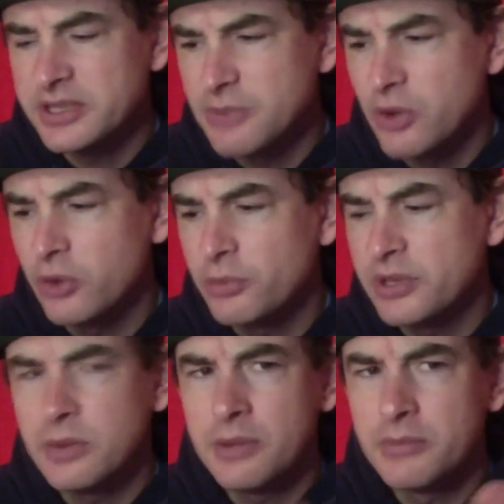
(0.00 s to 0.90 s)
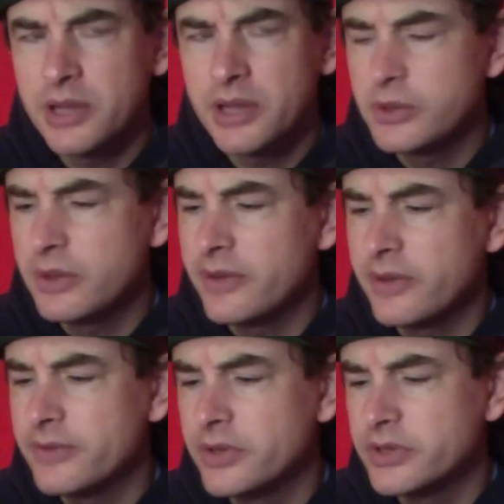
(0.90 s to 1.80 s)
these might not be the one, but they do have
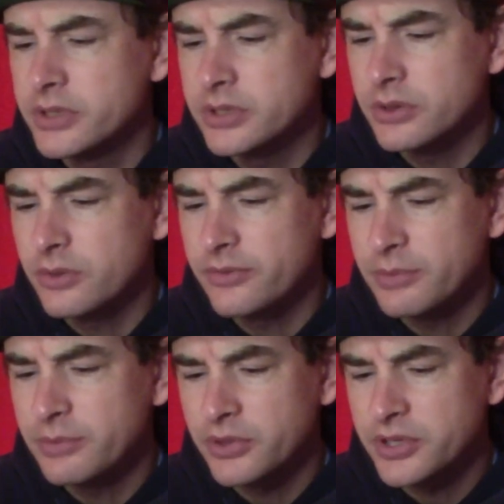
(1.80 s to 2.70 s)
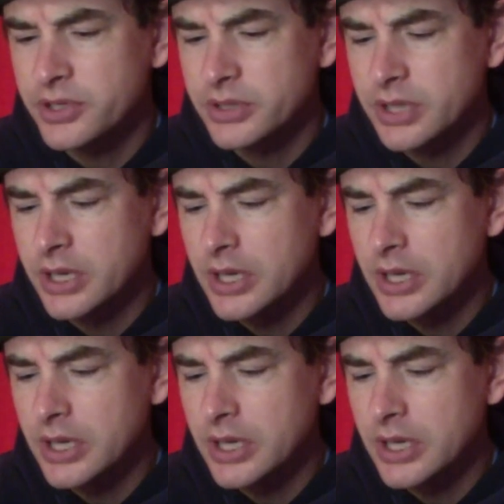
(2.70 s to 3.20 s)
other versions of their bike shoes.